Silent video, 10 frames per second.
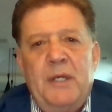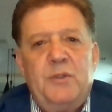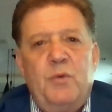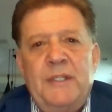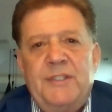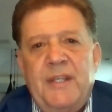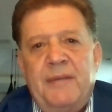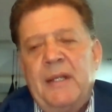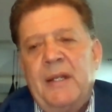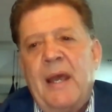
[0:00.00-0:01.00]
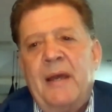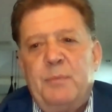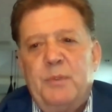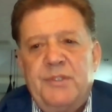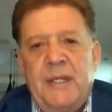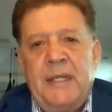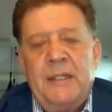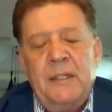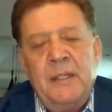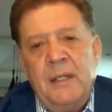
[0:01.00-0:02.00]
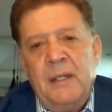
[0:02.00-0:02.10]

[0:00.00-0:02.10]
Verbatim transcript: about 27.5%. Hmm.